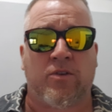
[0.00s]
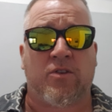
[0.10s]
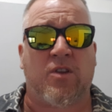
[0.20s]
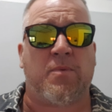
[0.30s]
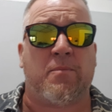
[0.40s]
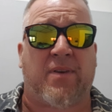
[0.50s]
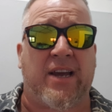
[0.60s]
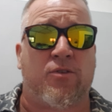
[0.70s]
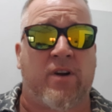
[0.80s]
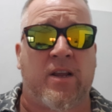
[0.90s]
She's been
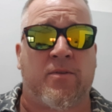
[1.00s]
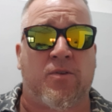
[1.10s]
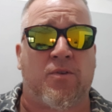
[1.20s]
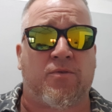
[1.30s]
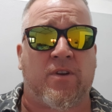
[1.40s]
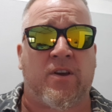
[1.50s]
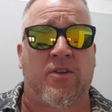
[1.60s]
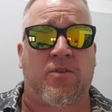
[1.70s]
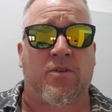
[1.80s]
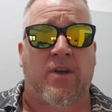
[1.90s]
playing already for two or three years.
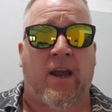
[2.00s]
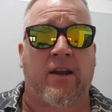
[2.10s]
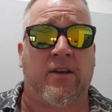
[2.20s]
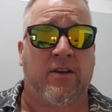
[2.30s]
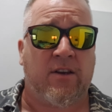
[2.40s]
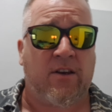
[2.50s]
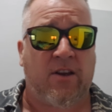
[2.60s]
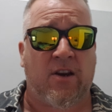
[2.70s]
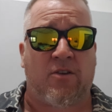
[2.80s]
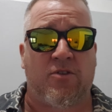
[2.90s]
She was saying,
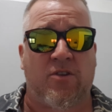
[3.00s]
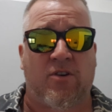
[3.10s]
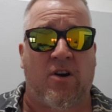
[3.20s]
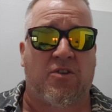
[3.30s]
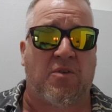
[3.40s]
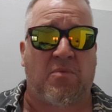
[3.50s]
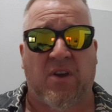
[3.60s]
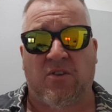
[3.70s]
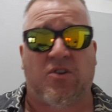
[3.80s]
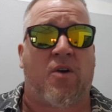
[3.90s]
and, you know, she's got some
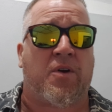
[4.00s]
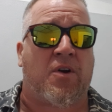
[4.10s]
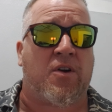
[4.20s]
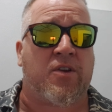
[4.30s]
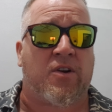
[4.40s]
things going on.